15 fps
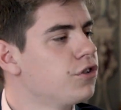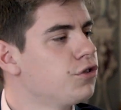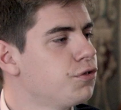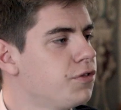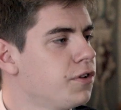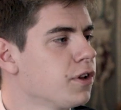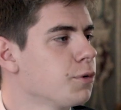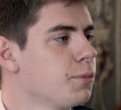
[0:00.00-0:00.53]
do you
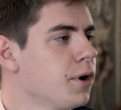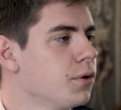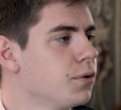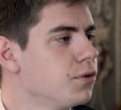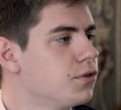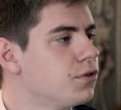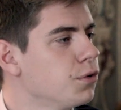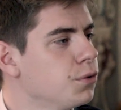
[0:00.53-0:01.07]
feel
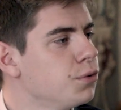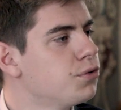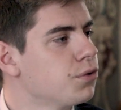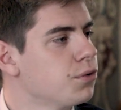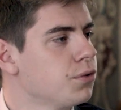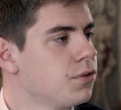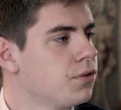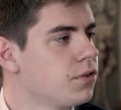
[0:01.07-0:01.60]
about
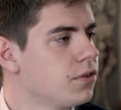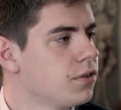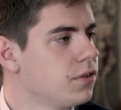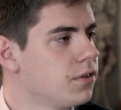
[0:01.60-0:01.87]
solutions